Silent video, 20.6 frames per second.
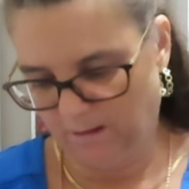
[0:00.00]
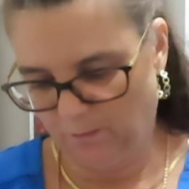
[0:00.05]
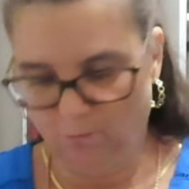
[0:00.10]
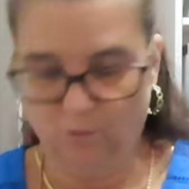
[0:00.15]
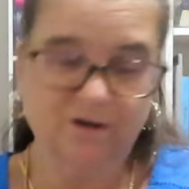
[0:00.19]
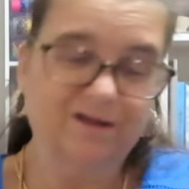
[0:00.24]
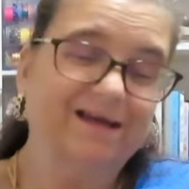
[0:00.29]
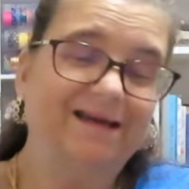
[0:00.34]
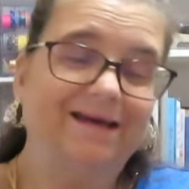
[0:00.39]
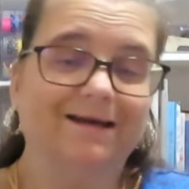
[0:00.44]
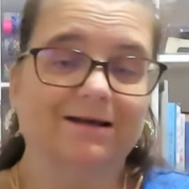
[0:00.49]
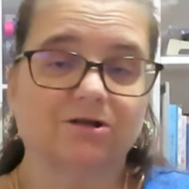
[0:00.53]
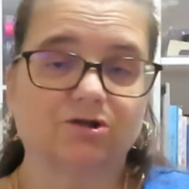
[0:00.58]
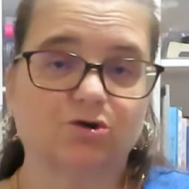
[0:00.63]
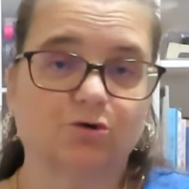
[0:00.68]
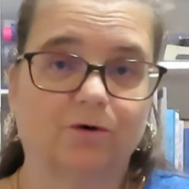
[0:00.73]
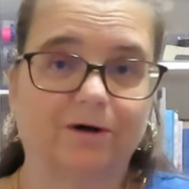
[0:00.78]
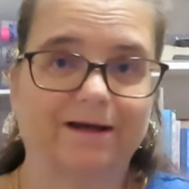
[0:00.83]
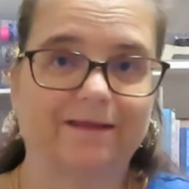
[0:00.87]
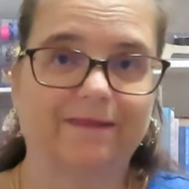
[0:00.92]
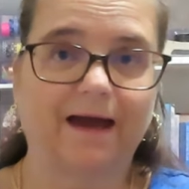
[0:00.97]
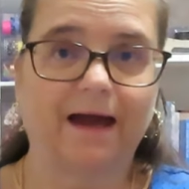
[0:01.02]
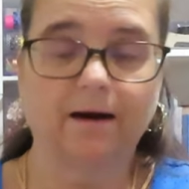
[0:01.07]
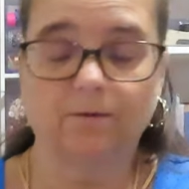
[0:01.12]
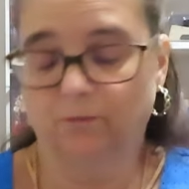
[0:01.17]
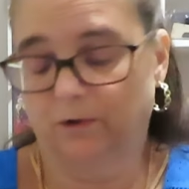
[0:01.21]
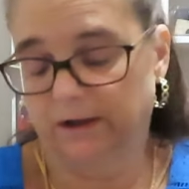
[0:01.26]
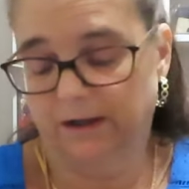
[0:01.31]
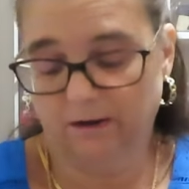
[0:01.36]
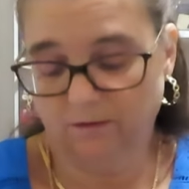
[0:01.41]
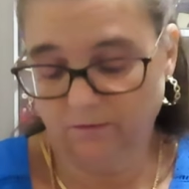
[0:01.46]
Will he enjoy that?
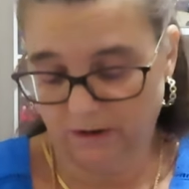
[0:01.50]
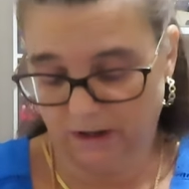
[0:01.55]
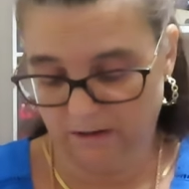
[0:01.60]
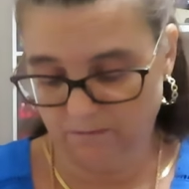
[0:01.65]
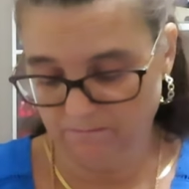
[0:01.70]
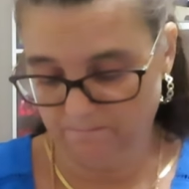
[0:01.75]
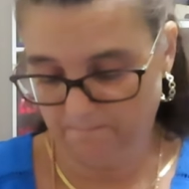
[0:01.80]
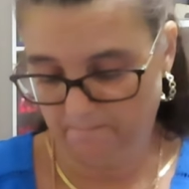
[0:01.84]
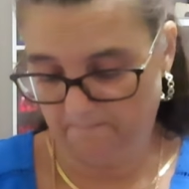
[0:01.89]
We don't know.